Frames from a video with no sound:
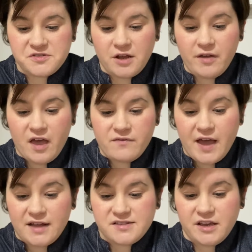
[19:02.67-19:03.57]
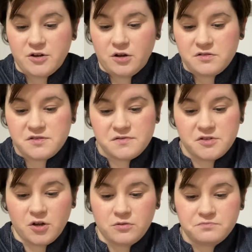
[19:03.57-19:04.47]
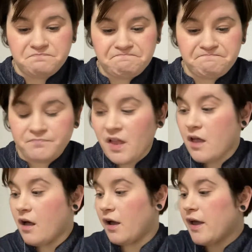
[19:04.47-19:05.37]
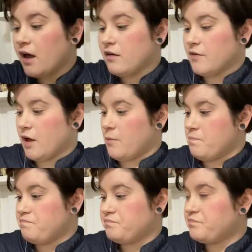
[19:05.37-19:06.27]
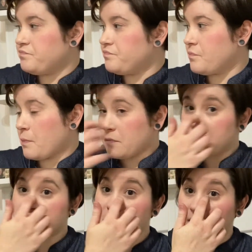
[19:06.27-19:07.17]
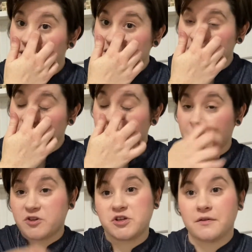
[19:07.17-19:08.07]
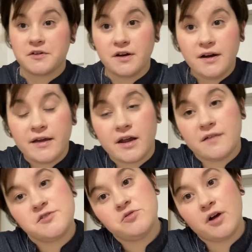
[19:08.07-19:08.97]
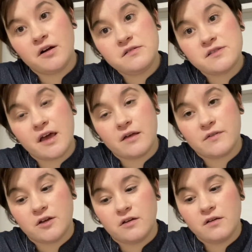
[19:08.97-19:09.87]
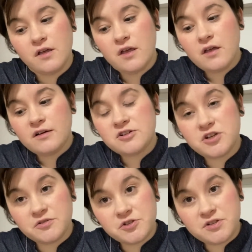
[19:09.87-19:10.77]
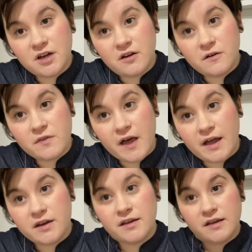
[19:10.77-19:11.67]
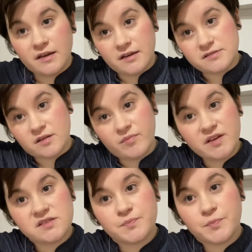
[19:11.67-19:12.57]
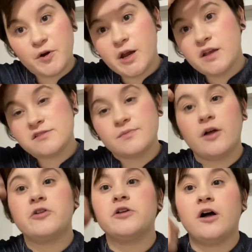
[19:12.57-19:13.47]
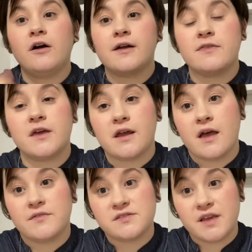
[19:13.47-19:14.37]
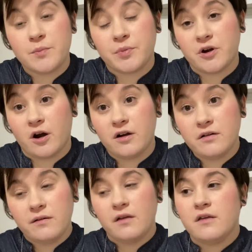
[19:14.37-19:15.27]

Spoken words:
Now I have cats and dogs. So I have 2 cats from the shelter, and I have 2 dogs. I have a shelter dog that is a mixed breed, smaller dog, and then I have a Saint Bernard.